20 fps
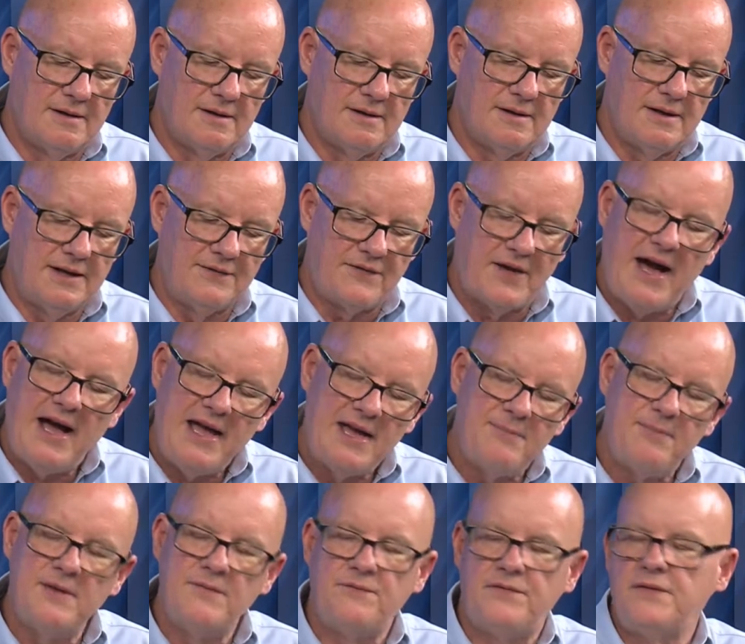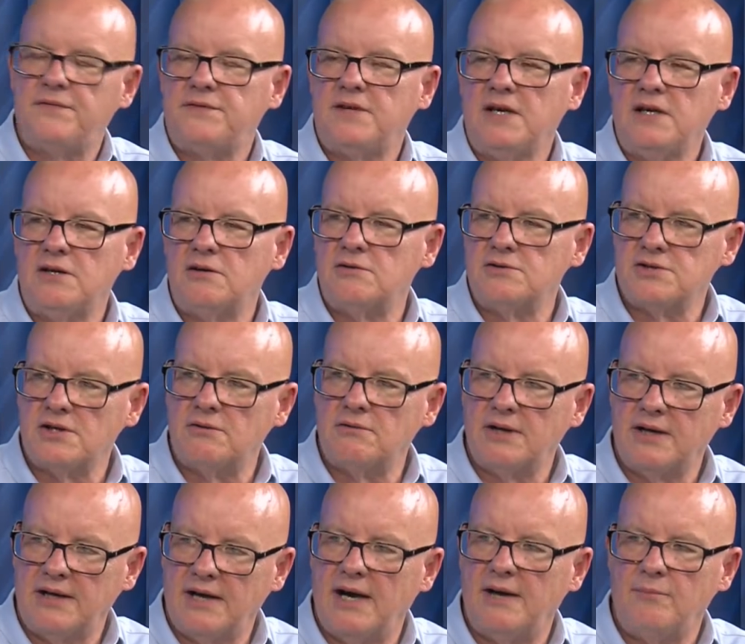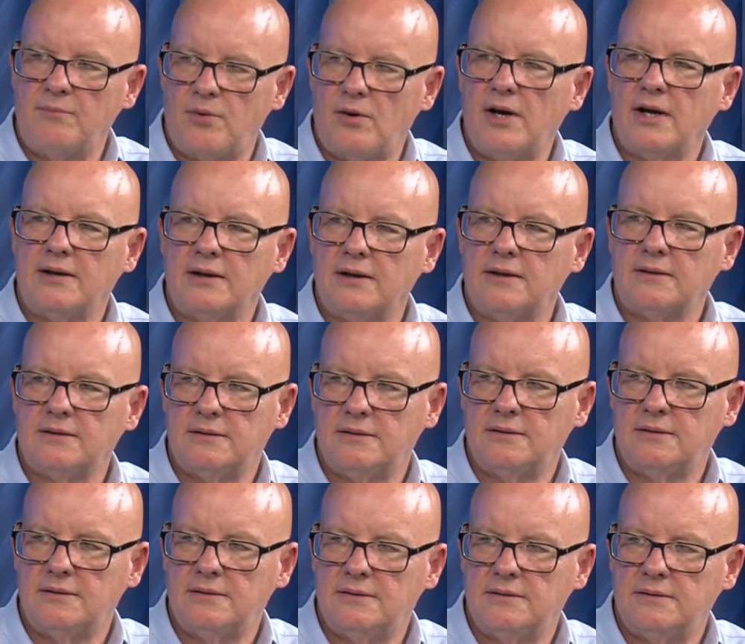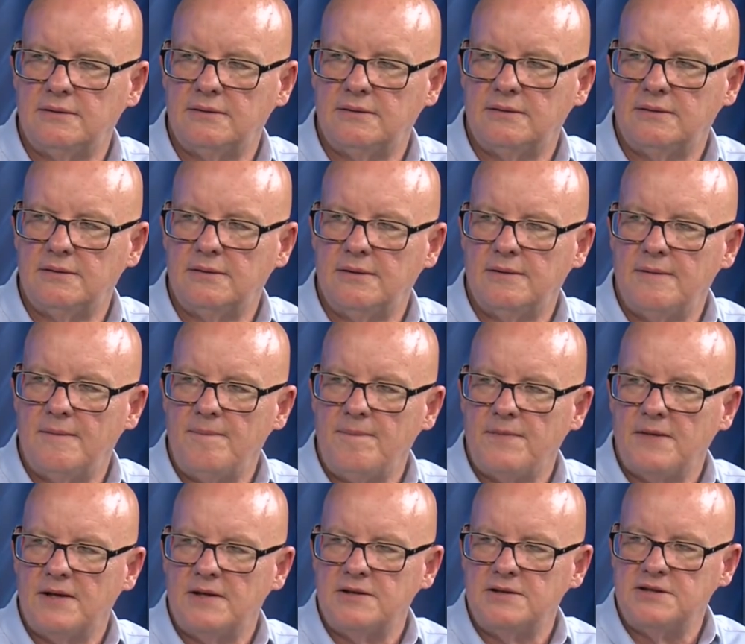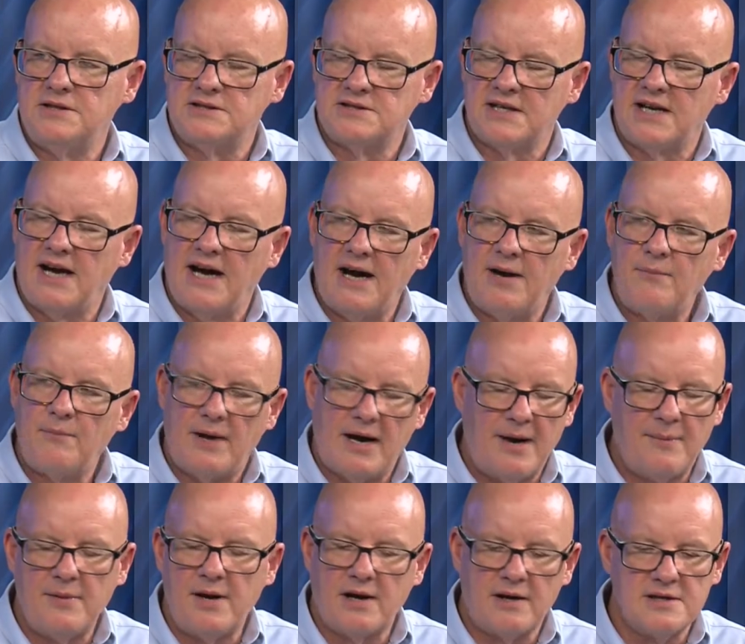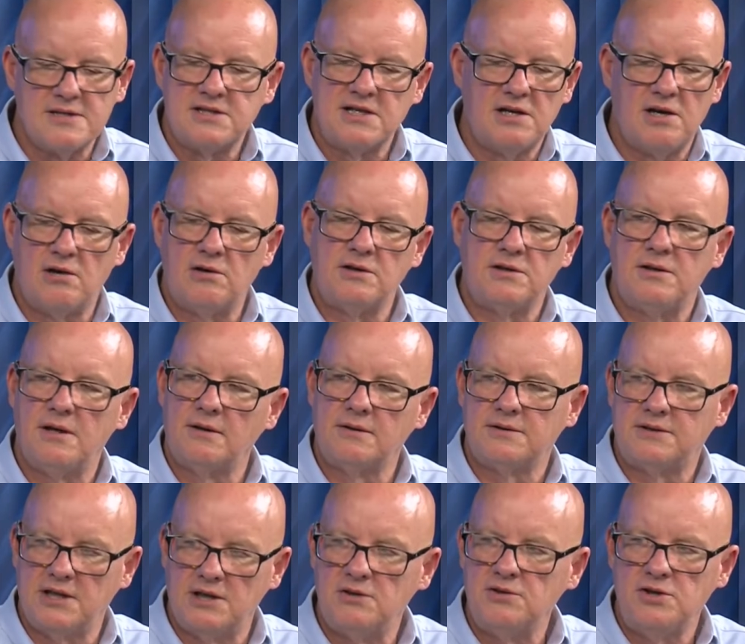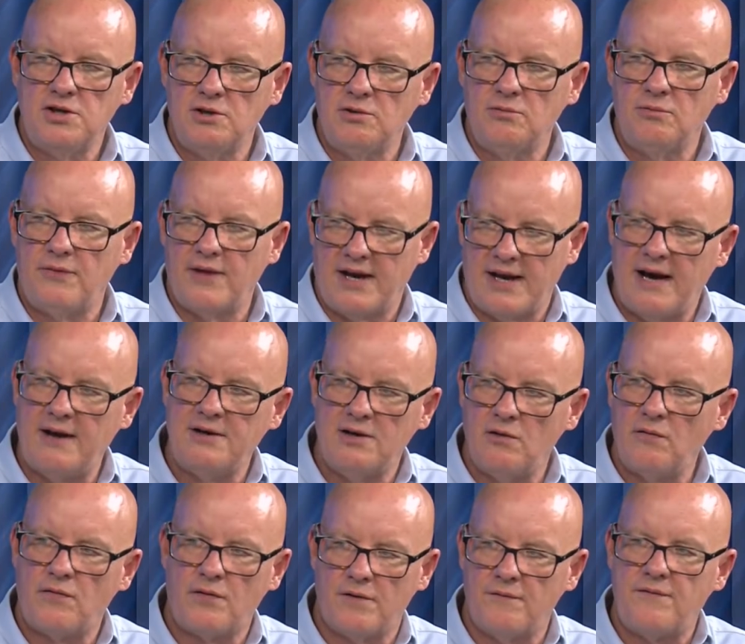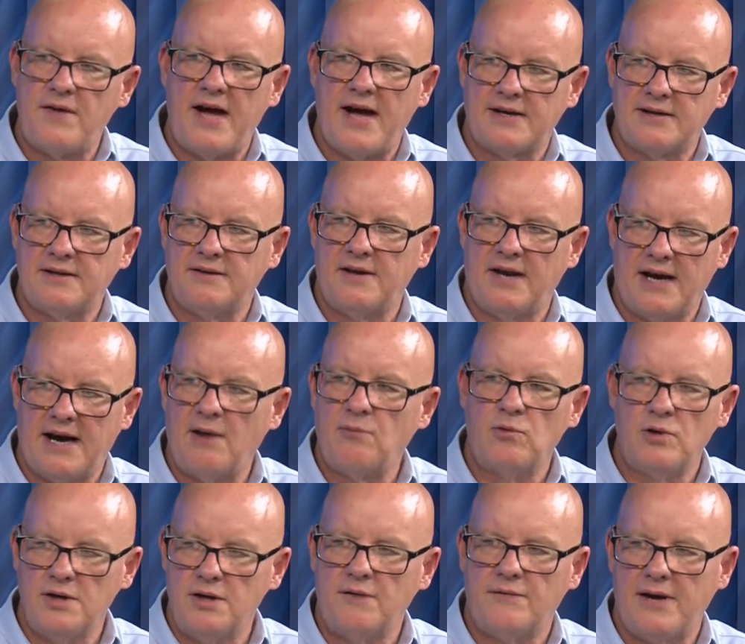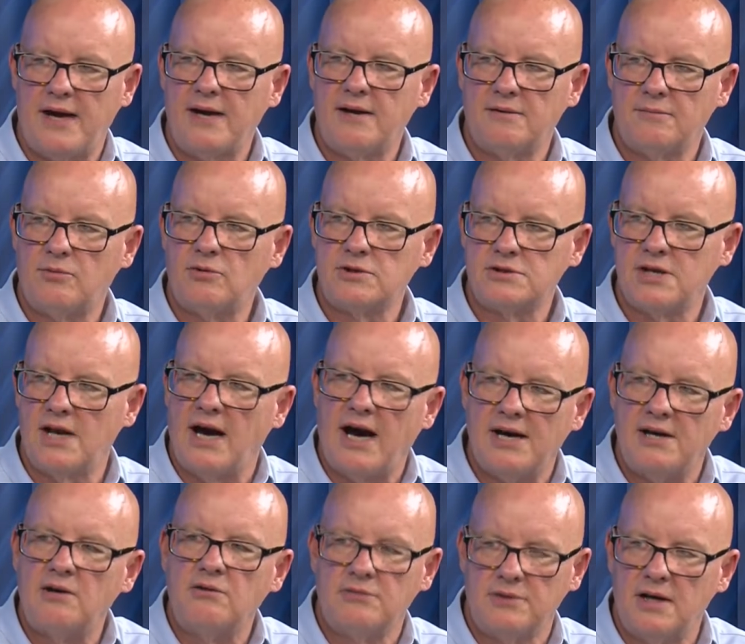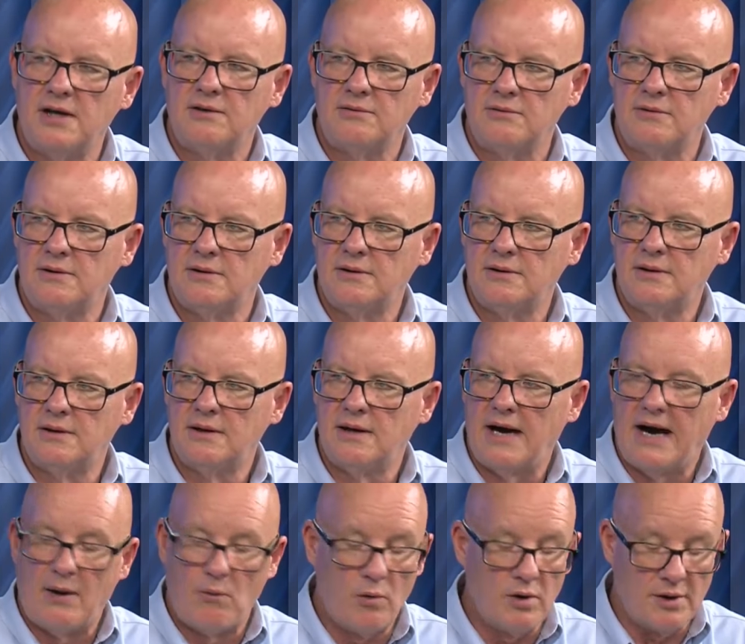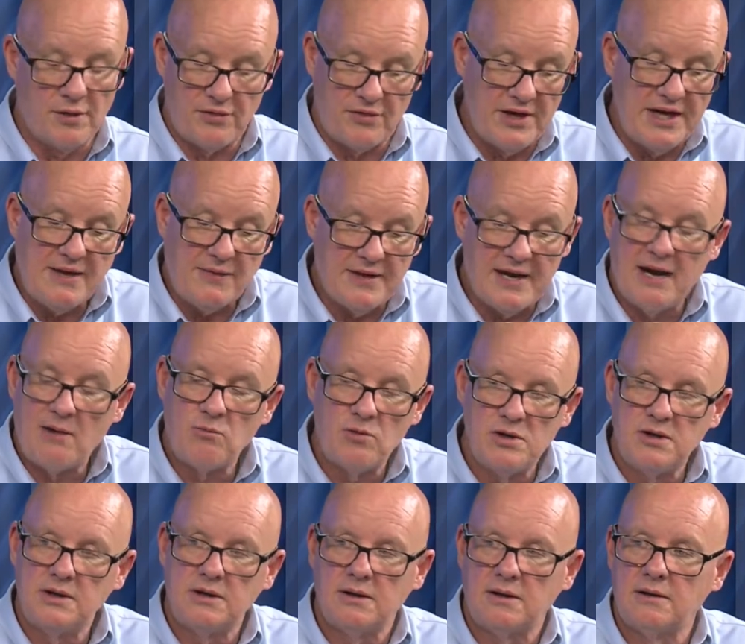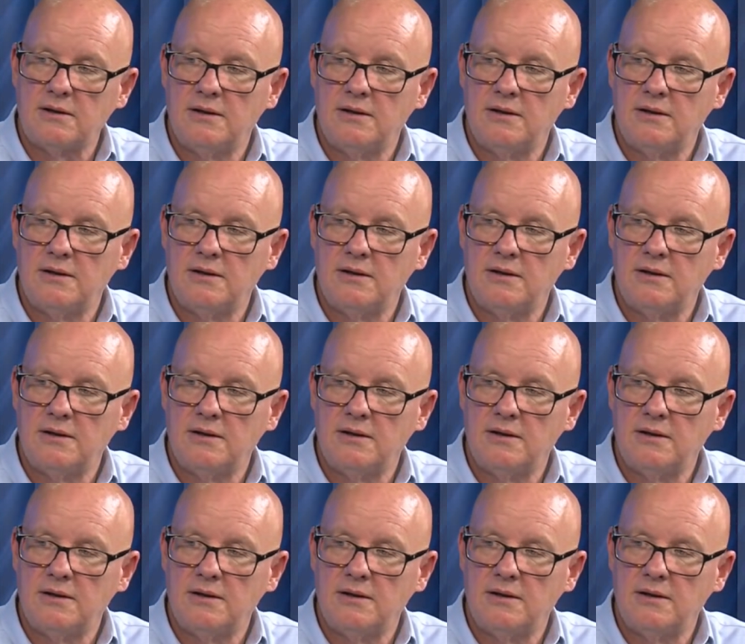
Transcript: if I had been 15 years old and gotten pregnant, she said, I'm not going to sit here and tell you that I know for a fact that I wouldn't have had an abortion. I don't know. I want to think that I wouldn't,